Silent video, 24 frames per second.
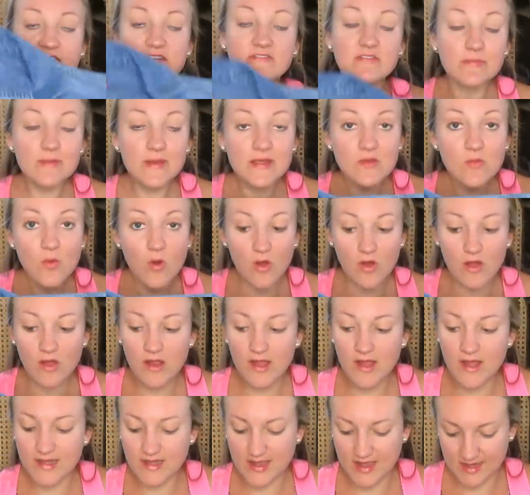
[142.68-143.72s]
Never been
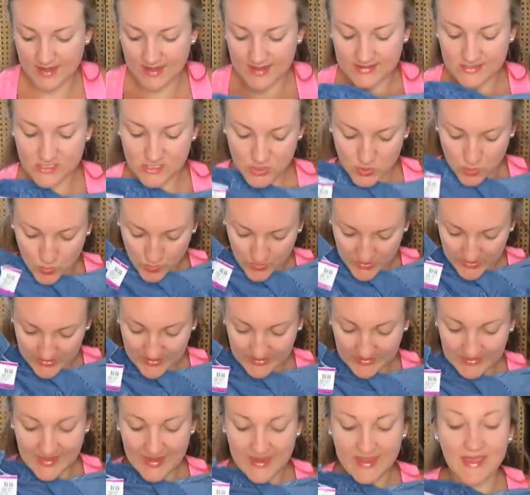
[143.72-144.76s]
worn and I just
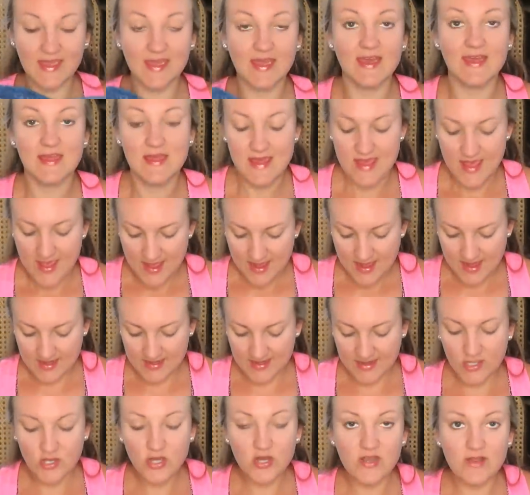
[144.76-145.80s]
really like it
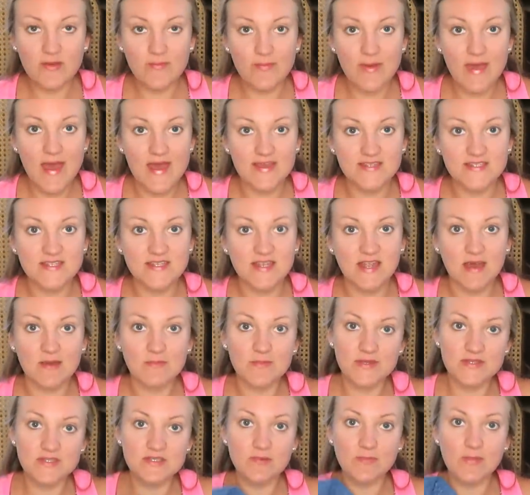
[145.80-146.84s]
and I couldn't pass it
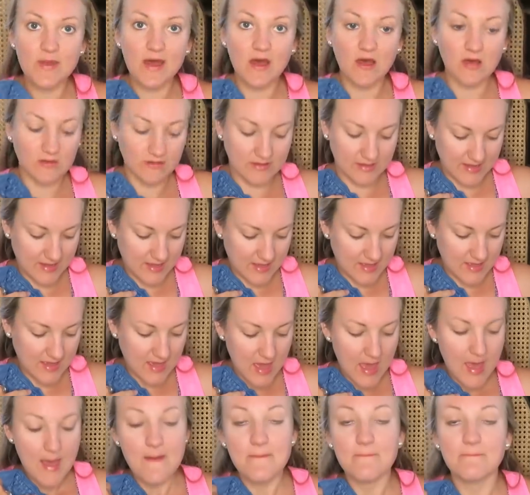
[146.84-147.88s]
up. It's about like
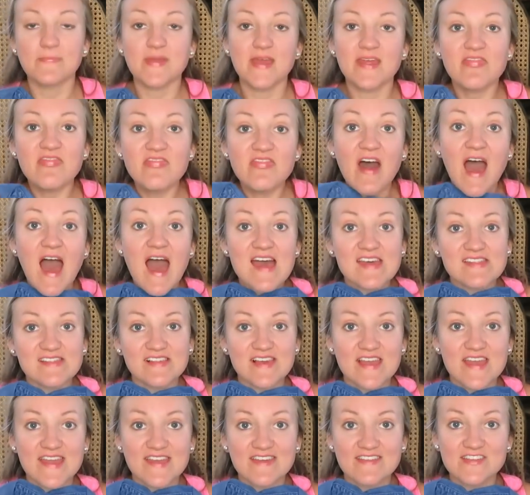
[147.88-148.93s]
mid-thigh
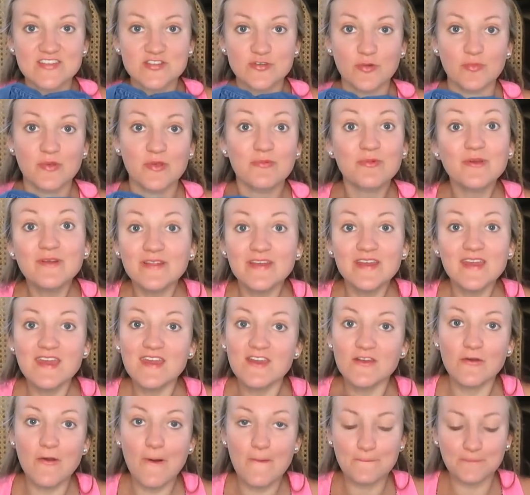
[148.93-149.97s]
length so it'll be really
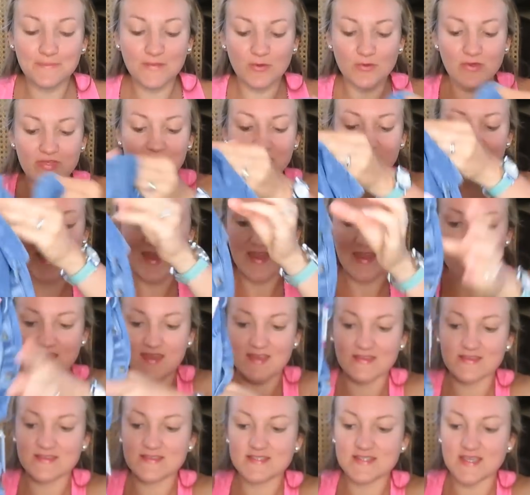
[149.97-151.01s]
cute with
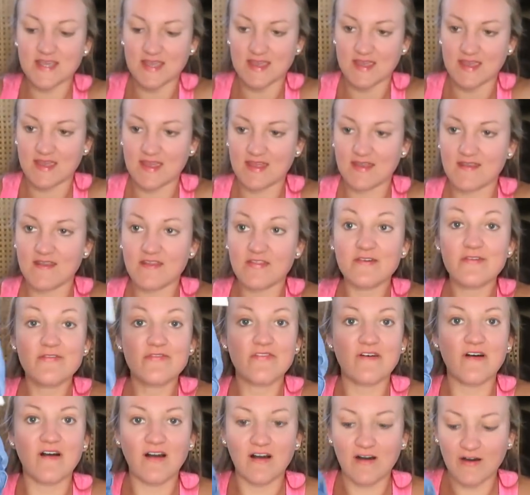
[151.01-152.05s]
leggings in the
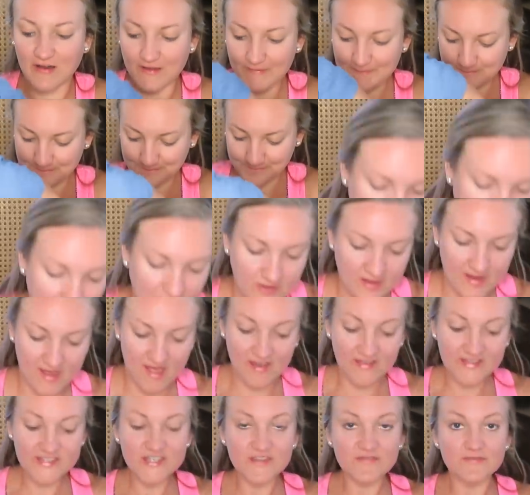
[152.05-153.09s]
fall. Alright,
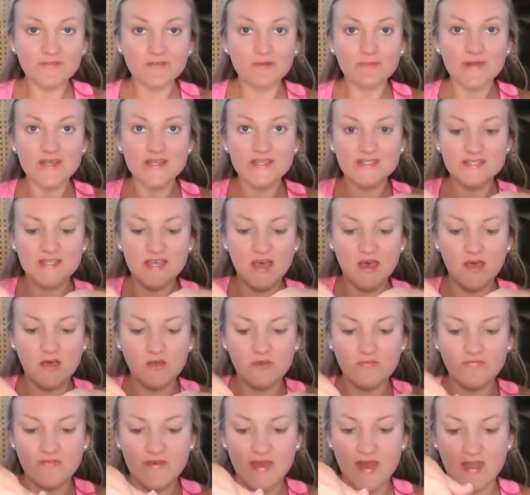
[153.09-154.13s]
also for
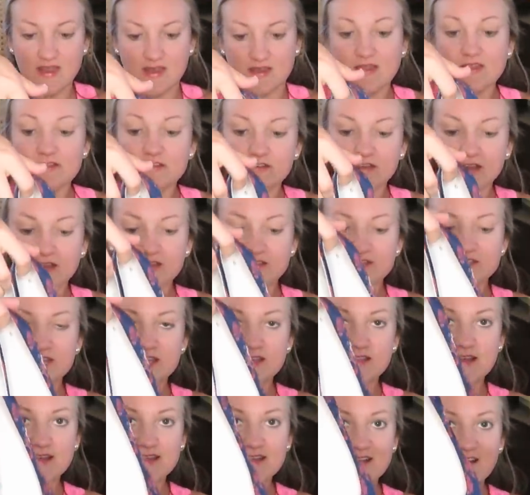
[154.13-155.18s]
myself, at another garage
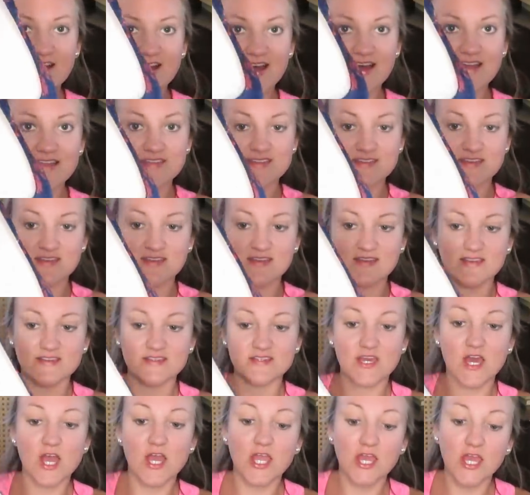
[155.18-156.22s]
sale, I got
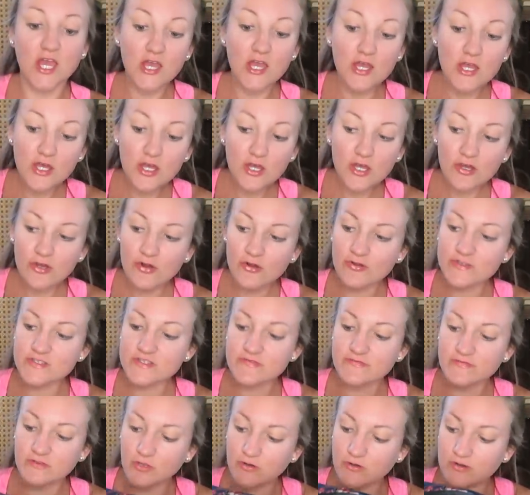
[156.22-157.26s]
these cute
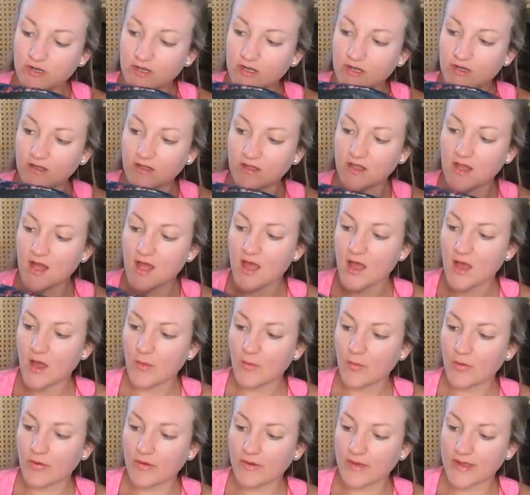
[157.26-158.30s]
floral
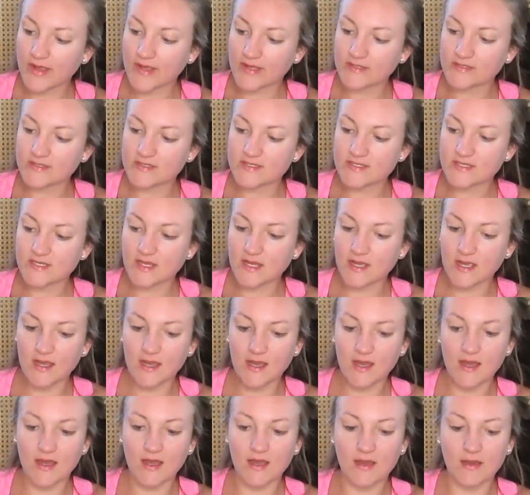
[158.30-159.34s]
print
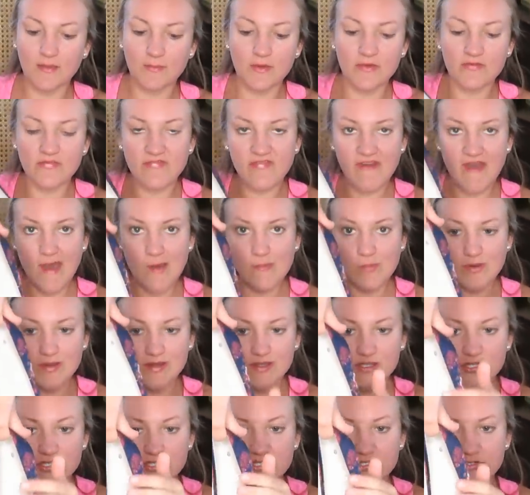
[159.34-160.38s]
um,
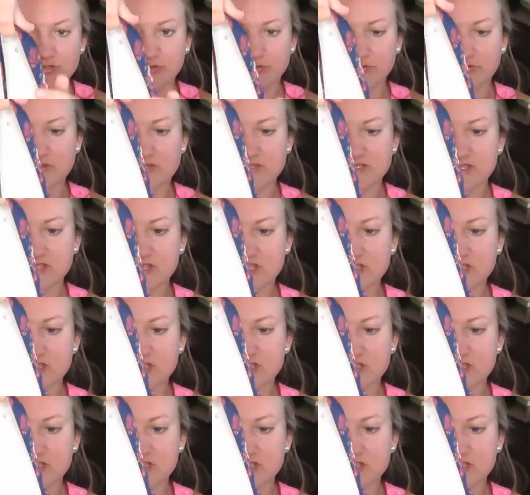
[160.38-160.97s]
fabric shoes.